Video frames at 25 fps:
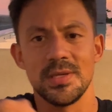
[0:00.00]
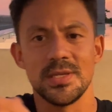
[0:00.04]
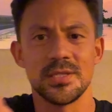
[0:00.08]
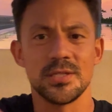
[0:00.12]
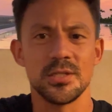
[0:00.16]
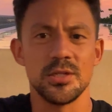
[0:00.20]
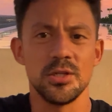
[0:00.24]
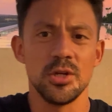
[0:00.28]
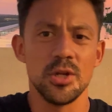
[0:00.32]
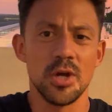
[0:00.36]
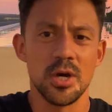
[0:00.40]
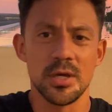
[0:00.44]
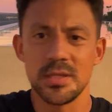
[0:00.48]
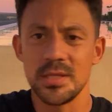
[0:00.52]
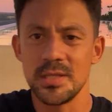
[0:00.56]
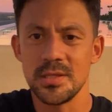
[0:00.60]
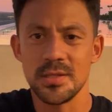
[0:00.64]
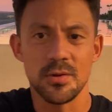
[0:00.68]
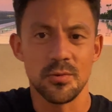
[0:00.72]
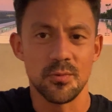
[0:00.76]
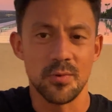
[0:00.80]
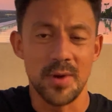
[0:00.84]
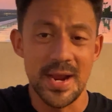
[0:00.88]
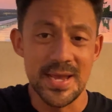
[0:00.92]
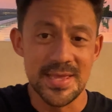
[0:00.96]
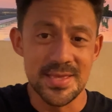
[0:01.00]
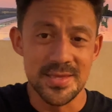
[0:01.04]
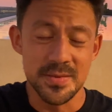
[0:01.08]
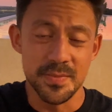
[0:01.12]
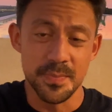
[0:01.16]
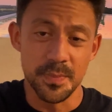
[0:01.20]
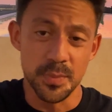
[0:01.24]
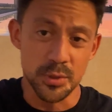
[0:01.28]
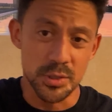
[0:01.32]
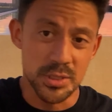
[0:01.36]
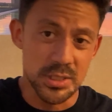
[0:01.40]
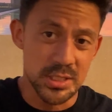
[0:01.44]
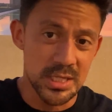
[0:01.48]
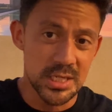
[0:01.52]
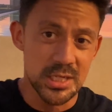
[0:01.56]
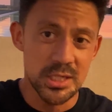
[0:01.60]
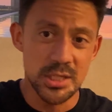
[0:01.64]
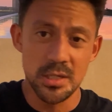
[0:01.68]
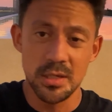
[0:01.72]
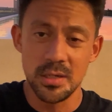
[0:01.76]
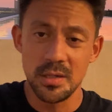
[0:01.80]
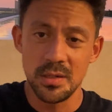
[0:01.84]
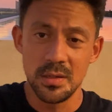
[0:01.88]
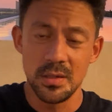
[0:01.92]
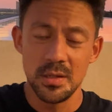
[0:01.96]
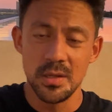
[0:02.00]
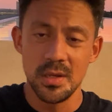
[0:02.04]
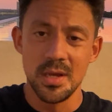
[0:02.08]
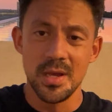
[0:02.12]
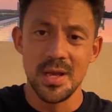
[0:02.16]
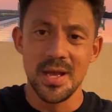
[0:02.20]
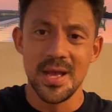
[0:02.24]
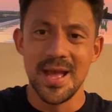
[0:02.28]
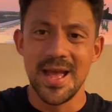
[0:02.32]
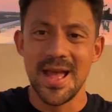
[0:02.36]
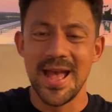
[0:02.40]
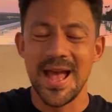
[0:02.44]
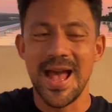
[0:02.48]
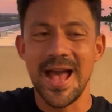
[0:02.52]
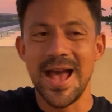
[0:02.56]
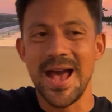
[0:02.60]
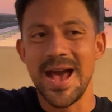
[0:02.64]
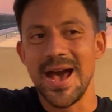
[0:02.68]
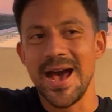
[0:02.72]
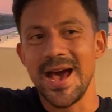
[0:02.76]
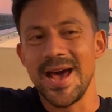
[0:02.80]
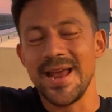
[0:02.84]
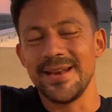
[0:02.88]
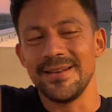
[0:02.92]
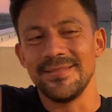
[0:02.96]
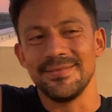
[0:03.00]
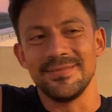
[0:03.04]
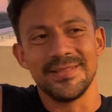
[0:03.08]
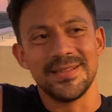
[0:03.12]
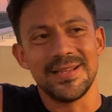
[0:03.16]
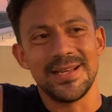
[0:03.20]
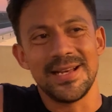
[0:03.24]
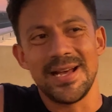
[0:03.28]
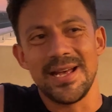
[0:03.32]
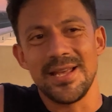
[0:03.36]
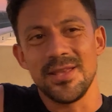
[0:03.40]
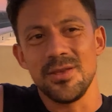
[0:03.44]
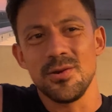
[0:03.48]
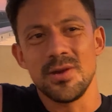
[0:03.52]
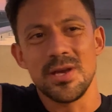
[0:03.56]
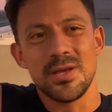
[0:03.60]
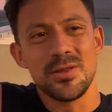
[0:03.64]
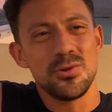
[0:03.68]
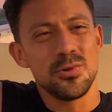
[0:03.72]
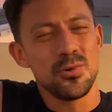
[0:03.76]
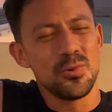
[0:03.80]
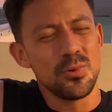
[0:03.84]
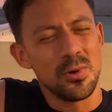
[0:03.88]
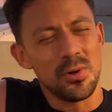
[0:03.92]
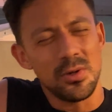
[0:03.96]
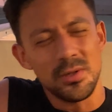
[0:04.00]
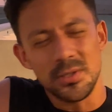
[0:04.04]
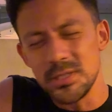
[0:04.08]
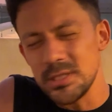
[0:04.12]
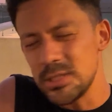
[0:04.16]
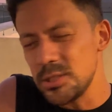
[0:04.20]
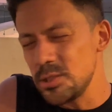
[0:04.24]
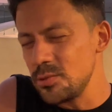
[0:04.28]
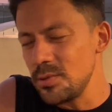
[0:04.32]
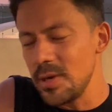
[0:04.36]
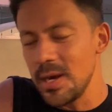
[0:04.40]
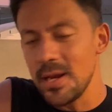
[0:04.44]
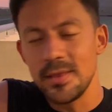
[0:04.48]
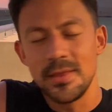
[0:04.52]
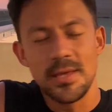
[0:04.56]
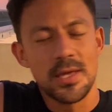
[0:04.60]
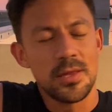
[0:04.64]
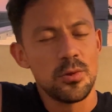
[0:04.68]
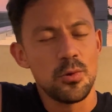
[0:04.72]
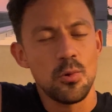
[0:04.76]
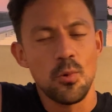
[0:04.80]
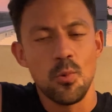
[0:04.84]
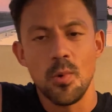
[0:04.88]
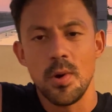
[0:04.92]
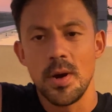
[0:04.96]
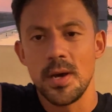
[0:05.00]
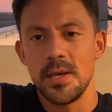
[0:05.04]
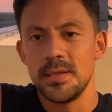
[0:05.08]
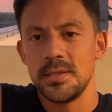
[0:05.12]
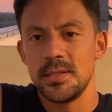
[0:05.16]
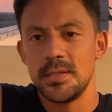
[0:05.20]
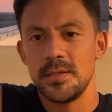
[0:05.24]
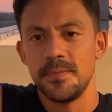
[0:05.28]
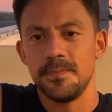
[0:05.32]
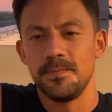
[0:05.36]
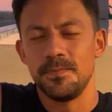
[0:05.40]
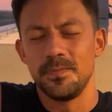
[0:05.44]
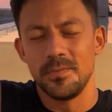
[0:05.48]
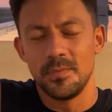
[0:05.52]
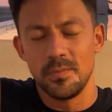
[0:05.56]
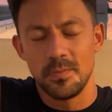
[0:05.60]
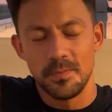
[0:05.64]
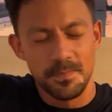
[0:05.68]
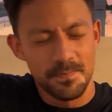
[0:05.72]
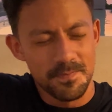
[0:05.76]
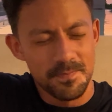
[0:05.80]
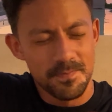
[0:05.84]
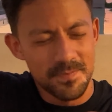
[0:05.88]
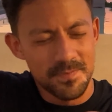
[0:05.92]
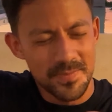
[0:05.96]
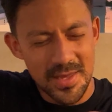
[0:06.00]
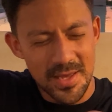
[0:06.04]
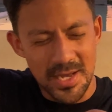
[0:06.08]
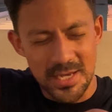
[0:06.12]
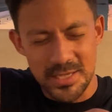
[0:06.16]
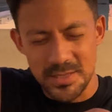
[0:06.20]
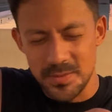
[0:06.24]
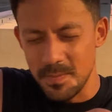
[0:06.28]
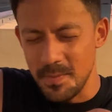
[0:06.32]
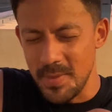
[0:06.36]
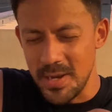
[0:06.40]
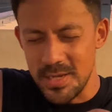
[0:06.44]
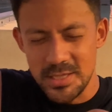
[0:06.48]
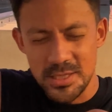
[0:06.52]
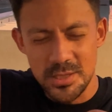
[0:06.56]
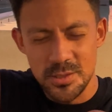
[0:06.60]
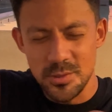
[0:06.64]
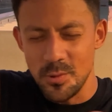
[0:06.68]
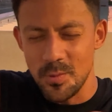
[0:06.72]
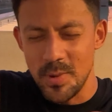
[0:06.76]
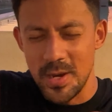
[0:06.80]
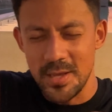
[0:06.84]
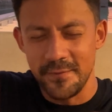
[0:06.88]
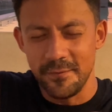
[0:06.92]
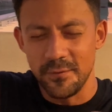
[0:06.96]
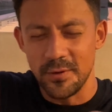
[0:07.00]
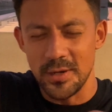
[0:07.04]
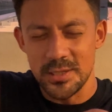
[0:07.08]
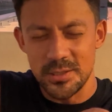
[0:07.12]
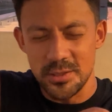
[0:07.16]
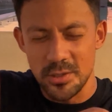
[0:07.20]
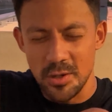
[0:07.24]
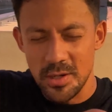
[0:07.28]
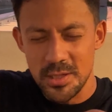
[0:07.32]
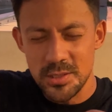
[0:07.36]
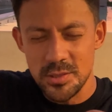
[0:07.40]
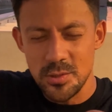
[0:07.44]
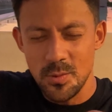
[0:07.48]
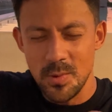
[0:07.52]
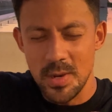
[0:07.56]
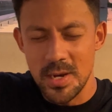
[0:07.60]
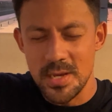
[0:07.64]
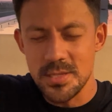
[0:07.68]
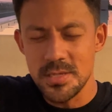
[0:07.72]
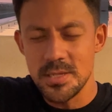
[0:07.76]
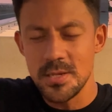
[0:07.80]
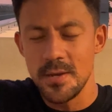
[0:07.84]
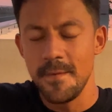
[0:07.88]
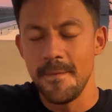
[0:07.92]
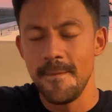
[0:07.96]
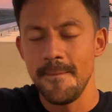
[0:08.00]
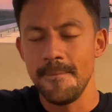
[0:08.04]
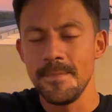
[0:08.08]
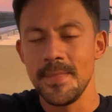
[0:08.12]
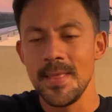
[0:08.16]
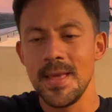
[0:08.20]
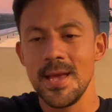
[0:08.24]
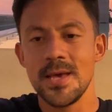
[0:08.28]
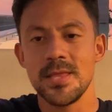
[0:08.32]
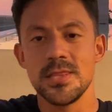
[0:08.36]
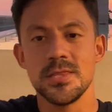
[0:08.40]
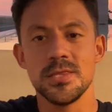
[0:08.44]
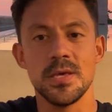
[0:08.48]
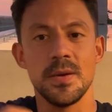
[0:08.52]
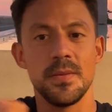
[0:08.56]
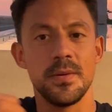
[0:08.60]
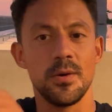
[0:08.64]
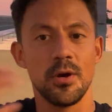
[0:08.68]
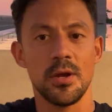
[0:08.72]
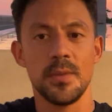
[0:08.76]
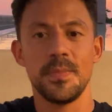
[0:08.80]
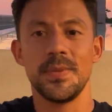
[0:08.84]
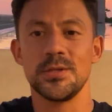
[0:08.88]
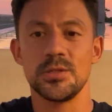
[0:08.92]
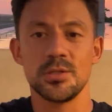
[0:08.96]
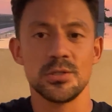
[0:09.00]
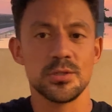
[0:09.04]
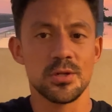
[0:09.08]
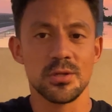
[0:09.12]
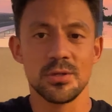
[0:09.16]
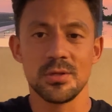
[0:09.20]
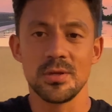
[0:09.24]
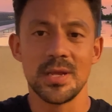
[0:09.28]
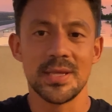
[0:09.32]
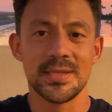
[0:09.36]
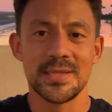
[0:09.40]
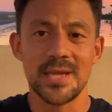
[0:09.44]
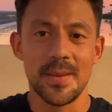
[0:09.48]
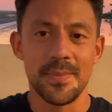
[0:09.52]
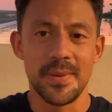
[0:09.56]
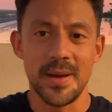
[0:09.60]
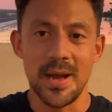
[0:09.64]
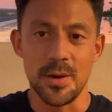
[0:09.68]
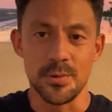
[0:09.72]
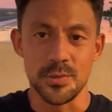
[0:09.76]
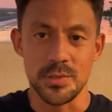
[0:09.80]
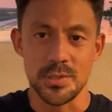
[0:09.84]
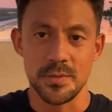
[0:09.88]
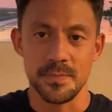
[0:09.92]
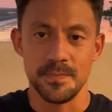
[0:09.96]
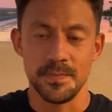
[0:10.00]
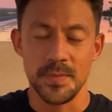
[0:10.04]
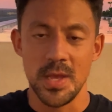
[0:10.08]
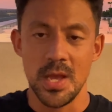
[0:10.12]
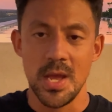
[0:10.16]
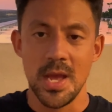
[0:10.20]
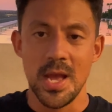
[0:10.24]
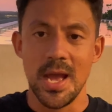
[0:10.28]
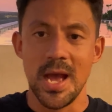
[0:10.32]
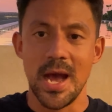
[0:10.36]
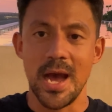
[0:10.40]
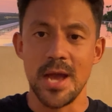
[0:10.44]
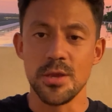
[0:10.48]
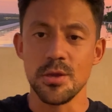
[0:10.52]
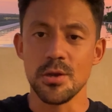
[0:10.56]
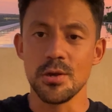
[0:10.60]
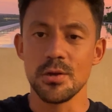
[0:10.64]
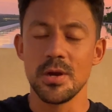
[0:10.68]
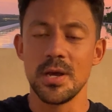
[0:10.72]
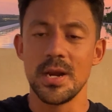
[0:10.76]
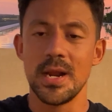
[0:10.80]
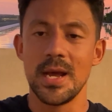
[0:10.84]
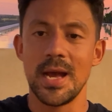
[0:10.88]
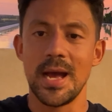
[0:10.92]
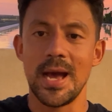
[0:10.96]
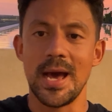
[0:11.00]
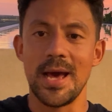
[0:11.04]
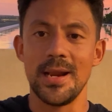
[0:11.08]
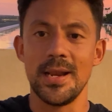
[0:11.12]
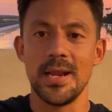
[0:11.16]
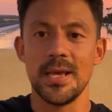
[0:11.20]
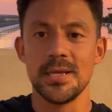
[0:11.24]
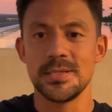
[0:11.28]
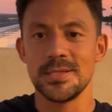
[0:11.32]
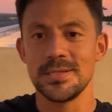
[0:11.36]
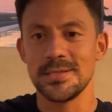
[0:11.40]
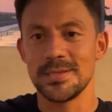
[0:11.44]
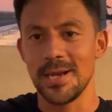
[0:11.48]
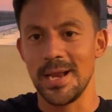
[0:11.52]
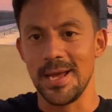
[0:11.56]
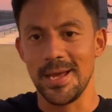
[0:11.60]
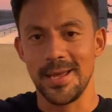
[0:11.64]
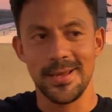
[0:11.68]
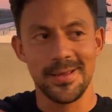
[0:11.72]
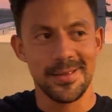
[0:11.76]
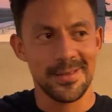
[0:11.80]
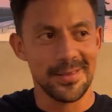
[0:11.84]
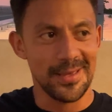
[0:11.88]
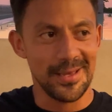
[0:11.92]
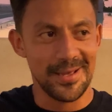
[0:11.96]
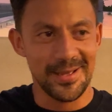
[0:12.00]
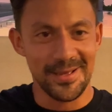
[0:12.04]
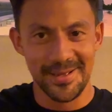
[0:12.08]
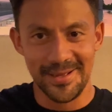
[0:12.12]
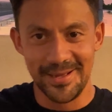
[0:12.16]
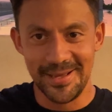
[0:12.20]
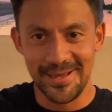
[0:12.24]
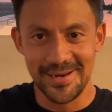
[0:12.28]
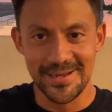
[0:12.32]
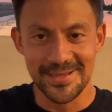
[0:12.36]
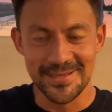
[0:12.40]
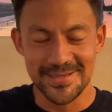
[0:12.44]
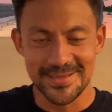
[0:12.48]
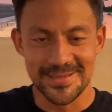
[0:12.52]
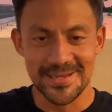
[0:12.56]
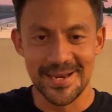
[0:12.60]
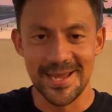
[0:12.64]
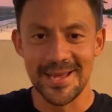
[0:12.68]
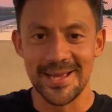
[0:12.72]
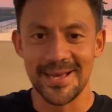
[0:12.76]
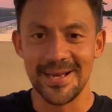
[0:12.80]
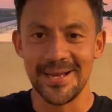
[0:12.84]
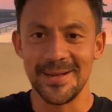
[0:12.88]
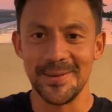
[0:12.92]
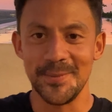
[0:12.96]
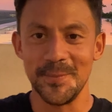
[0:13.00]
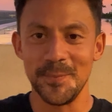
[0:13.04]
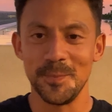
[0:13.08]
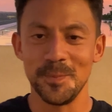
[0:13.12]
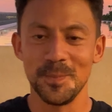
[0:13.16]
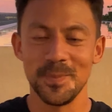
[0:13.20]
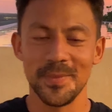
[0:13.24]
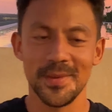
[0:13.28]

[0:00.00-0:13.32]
it's not in the right position, and you can do all the strength that you want, as much as you want, for as long as you want. The other person is not gonna tap out, and you're gonna, unless it's like unless it's like a